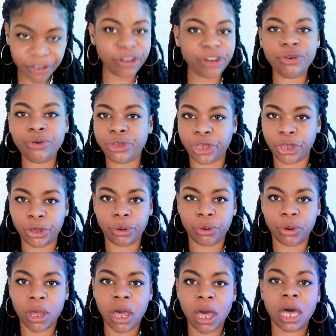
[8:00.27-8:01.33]
knew you.
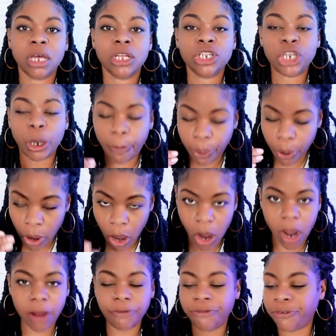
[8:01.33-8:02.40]

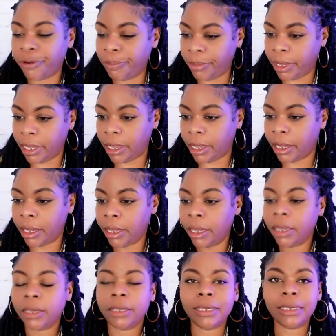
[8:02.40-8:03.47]
Depart from me,
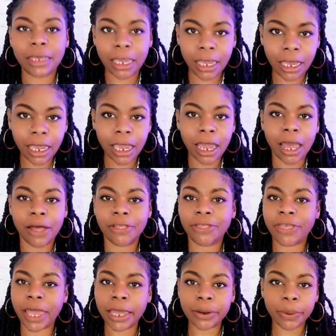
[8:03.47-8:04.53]
ye
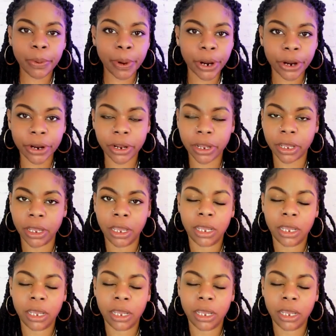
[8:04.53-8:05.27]
that work